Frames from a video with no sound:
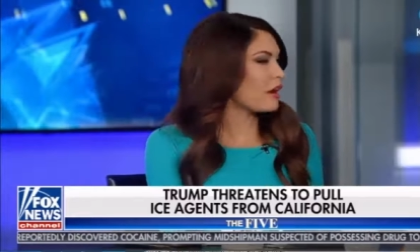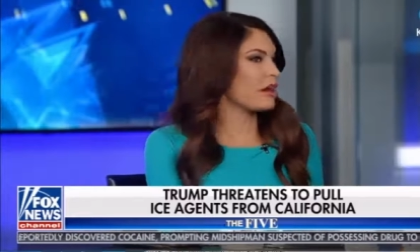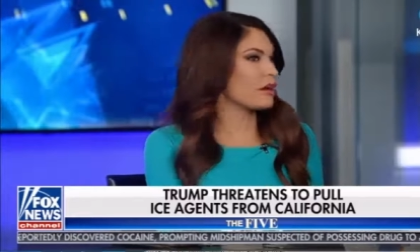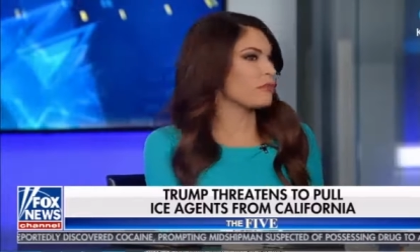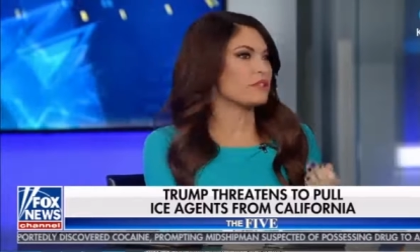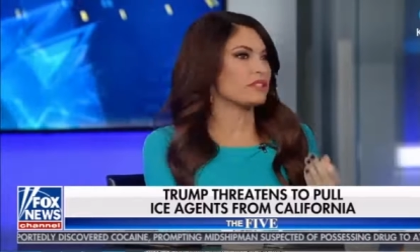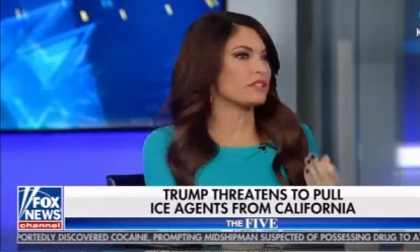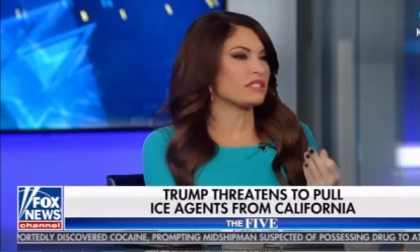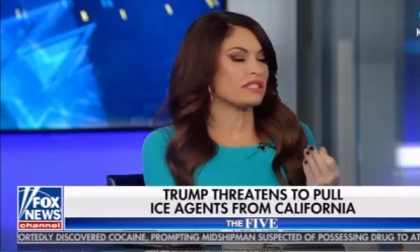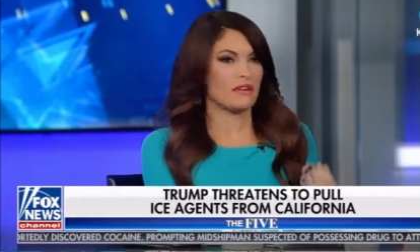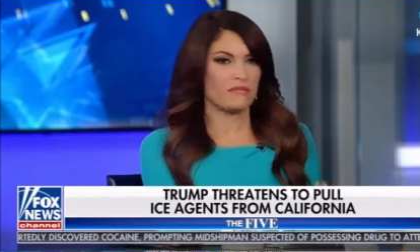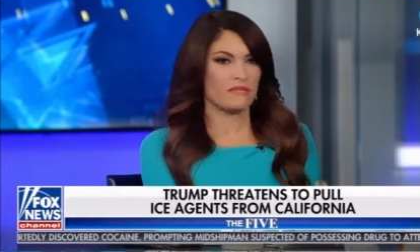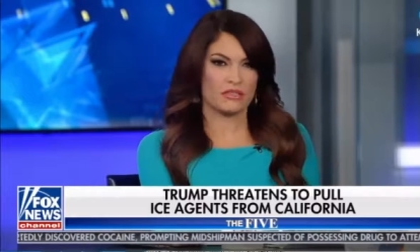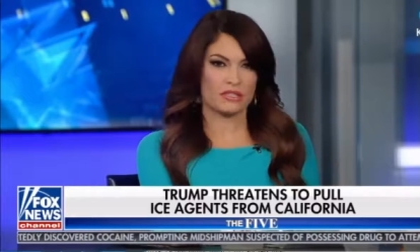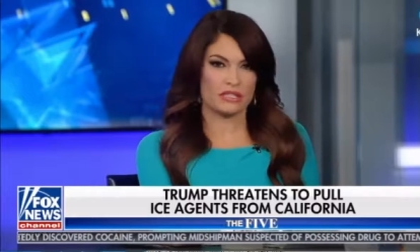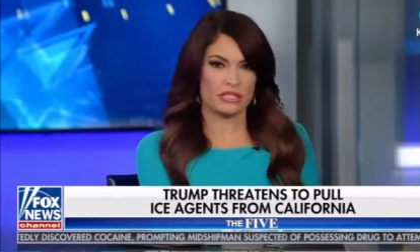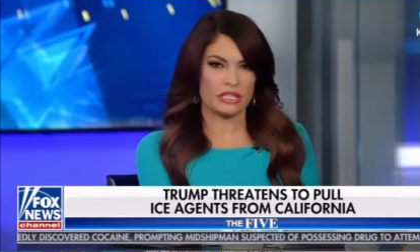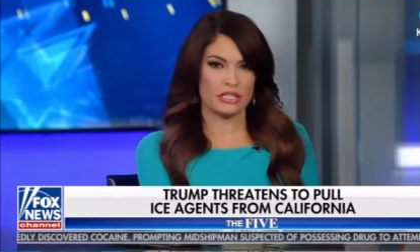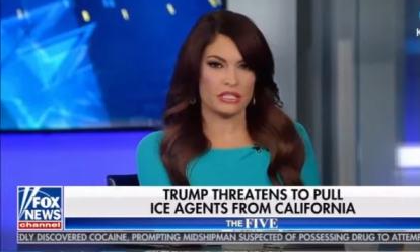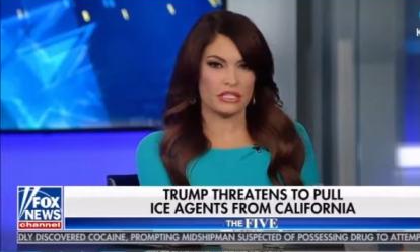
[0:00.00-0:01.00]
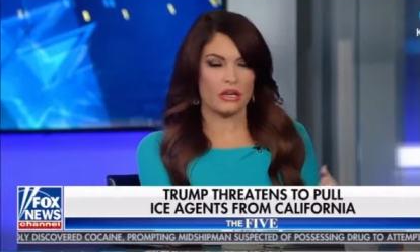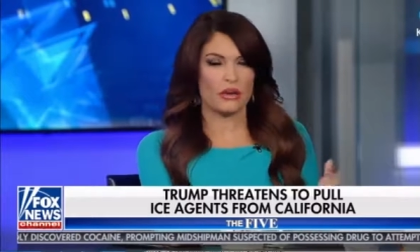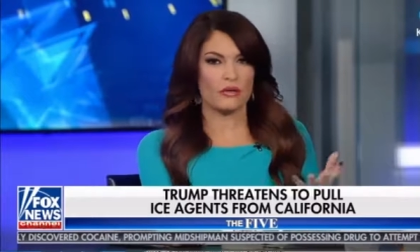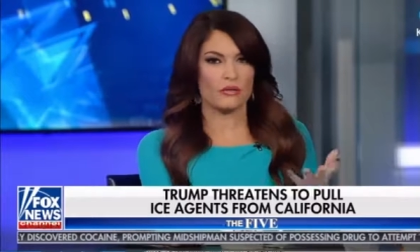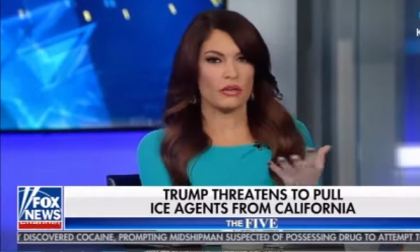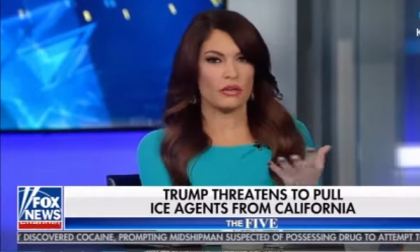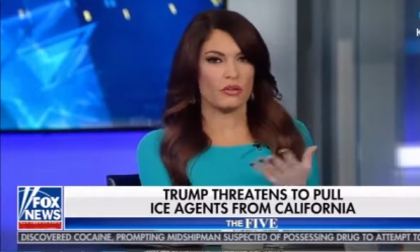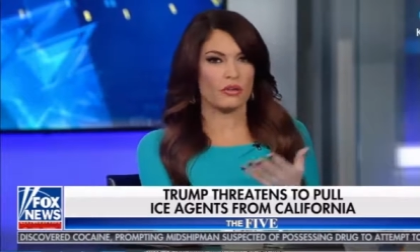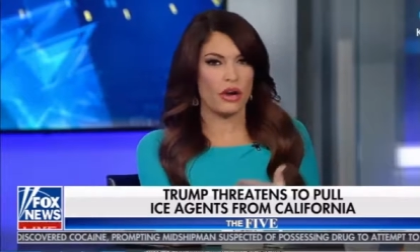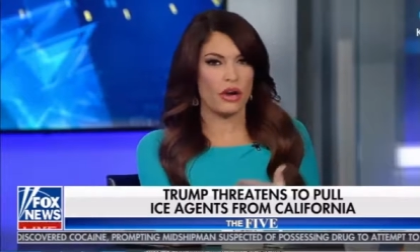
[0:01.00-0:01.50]
right, with San
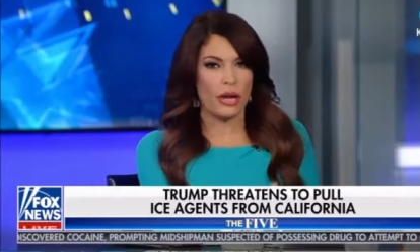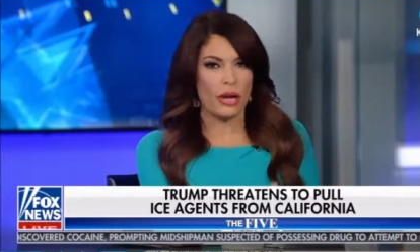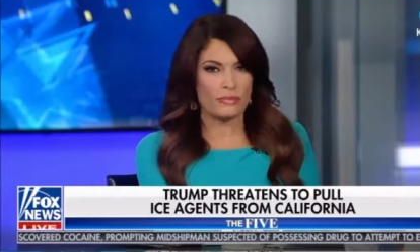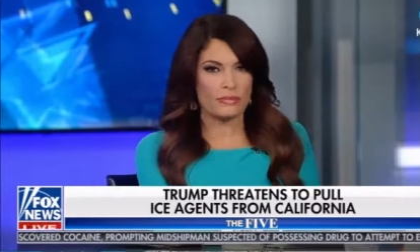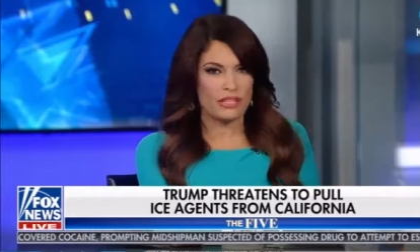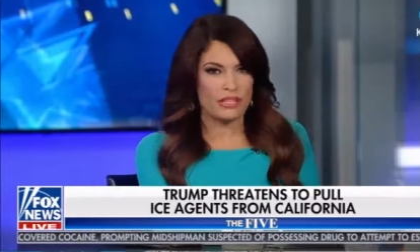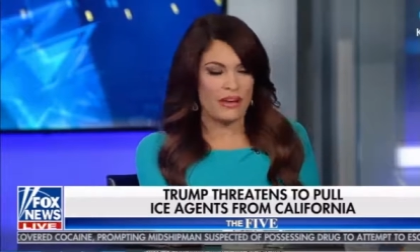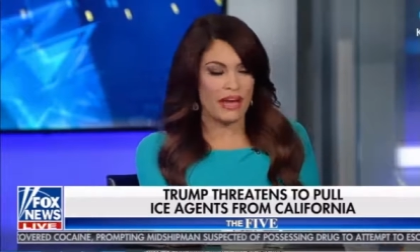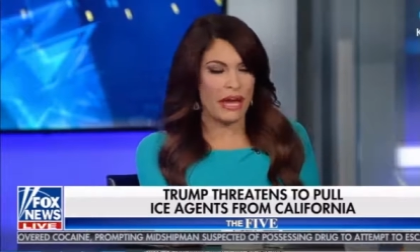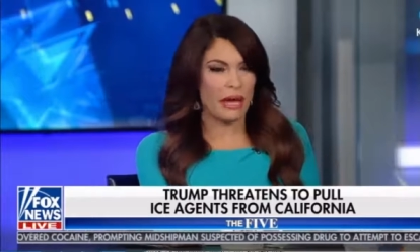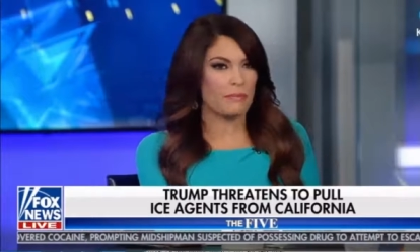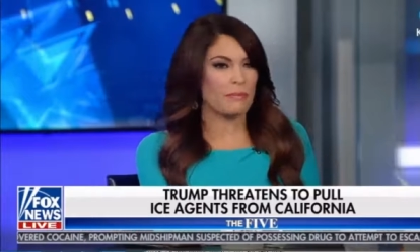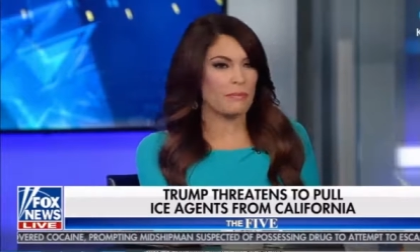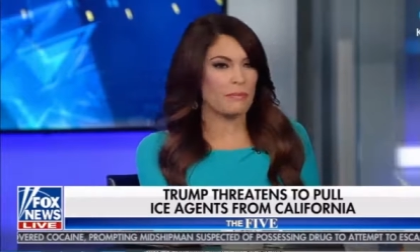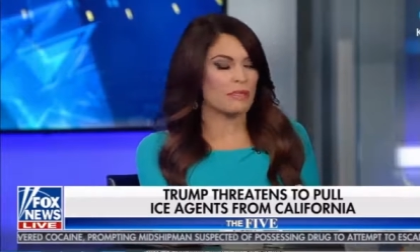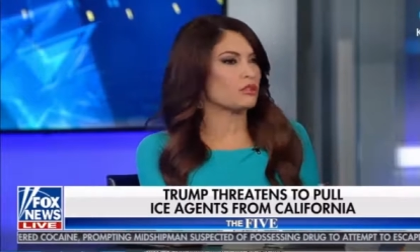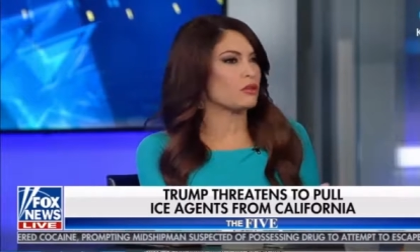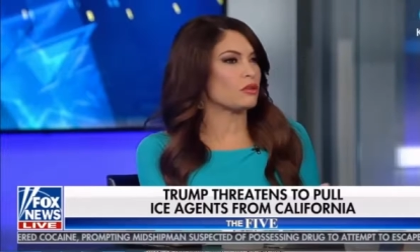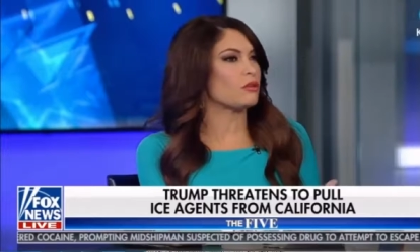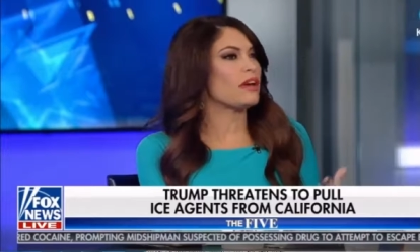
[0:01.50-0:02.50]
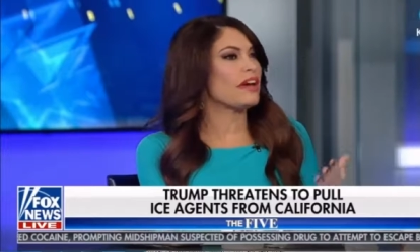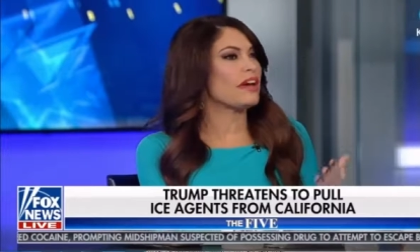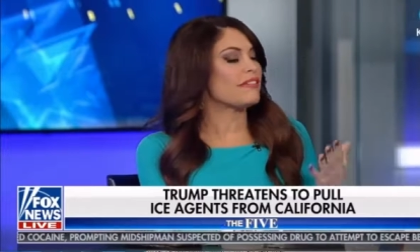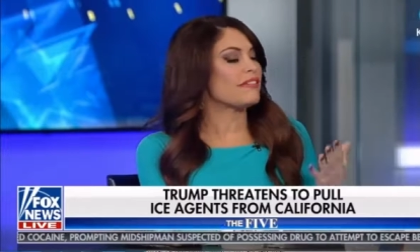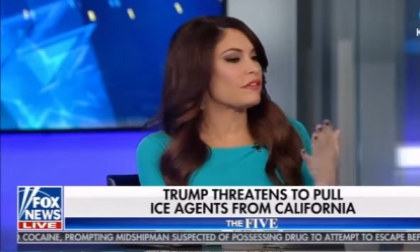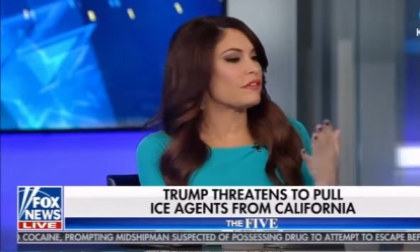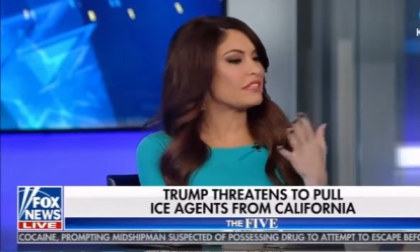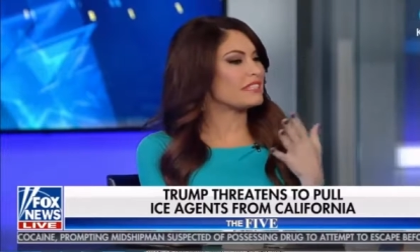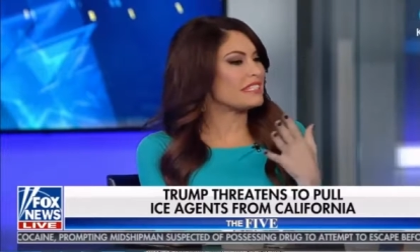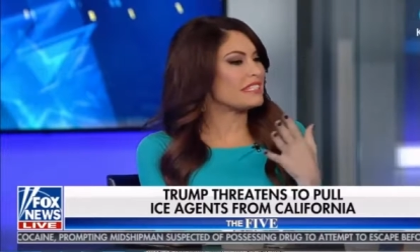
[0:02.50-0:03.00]
Francisco and the crimes that have happened. So
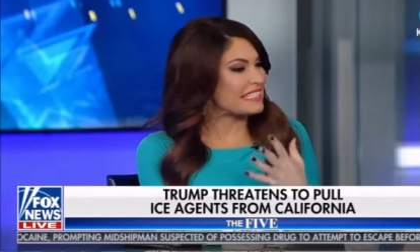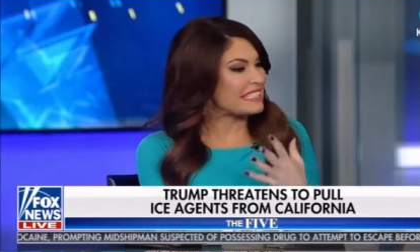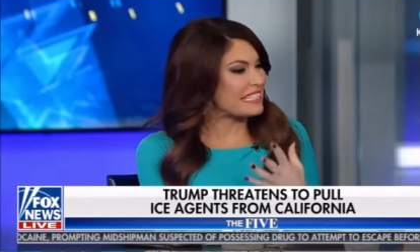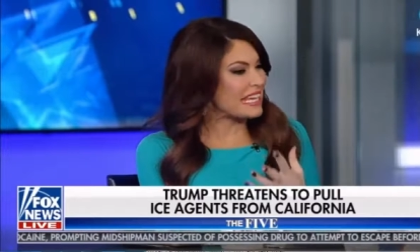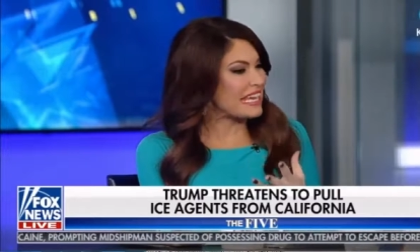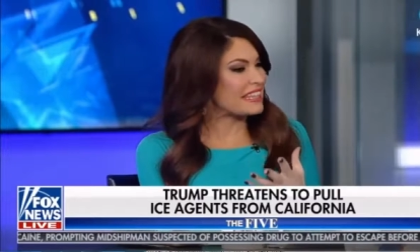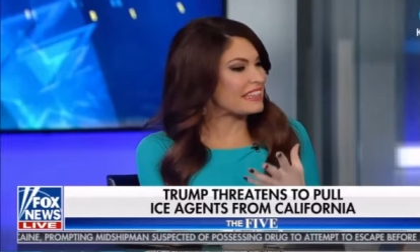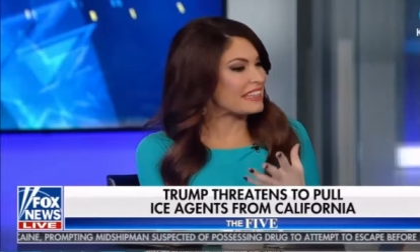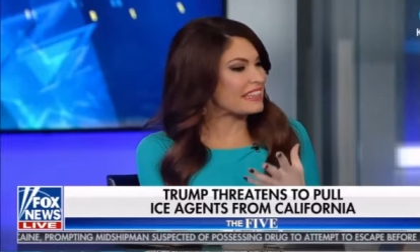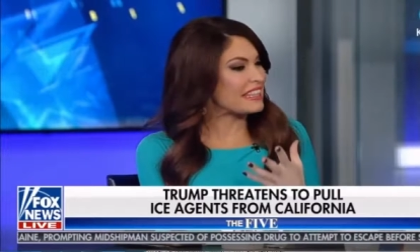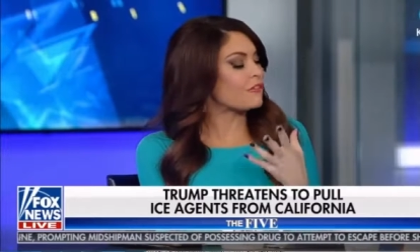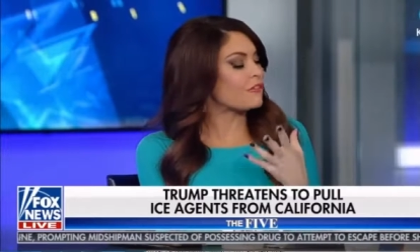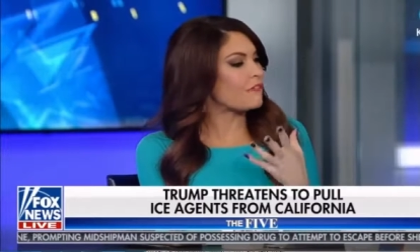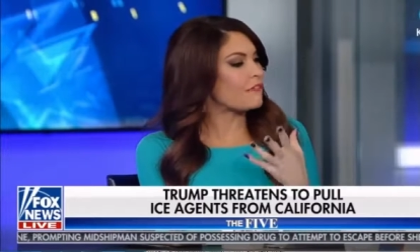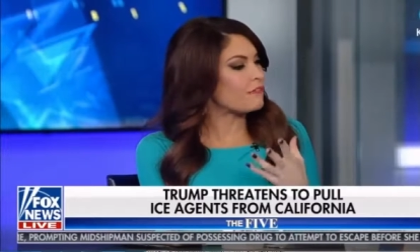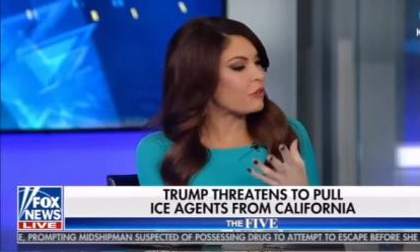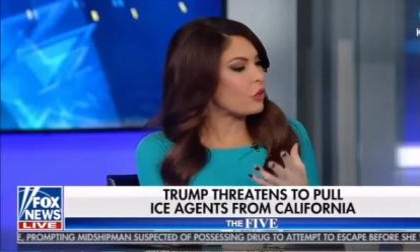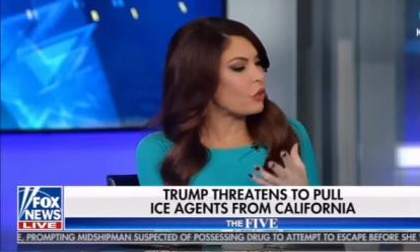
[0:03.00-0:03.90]
they're a state that's very